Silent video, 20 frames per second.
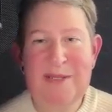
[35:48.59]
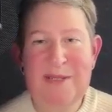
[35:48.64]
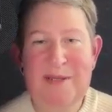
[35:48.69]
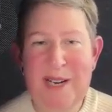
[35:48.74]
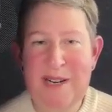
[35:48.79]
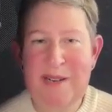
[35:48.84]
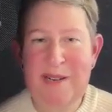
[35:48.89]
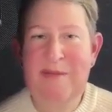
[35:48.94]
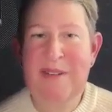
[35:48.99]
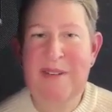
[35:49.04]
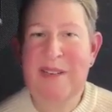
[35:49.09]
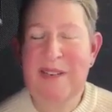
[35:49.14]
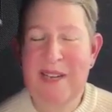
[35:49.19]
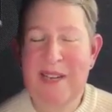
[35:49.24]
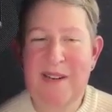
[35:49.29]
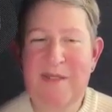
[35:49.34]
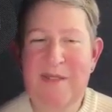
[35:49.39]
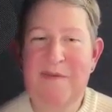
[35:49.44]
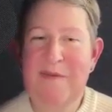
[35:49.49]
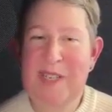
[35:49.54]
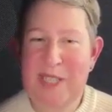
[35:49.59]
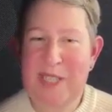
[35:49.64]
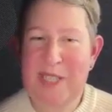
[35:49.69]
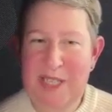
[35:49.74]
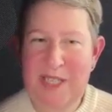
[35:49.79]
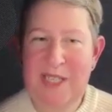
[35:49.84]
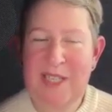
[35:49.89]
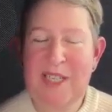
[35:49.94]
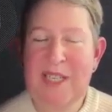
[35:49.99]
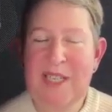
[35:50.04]
So how do we get
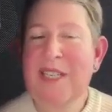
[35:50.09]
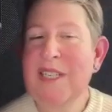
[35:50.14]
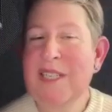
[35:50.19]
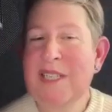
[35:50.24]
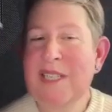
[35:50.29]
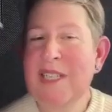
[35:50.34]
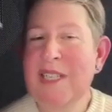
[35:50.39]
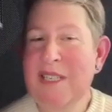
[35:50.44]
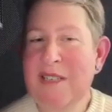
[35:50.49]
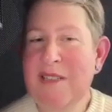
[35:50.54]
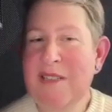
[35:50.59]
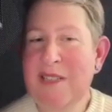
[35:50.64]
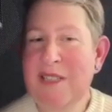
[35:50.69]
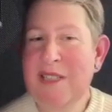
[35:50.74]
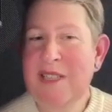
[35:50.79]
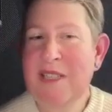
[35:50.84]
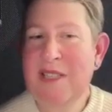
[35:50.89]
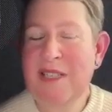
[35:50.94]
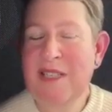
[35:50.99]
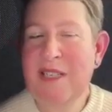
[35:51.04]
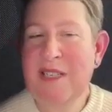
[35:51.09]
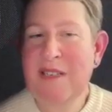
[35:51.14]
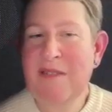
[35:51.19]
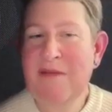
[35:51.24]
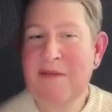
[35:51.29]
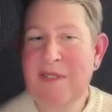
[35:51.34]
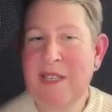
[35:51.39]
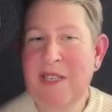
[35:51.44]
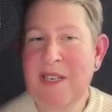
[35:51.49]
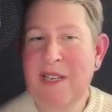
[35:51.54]
efficient technologies that
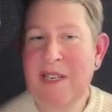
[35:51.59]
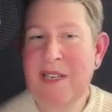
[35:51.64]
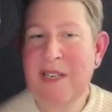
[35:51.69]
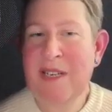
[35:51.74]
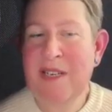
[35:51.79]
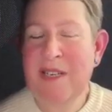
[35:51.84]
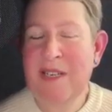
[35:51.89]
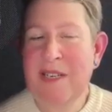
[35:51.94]
can really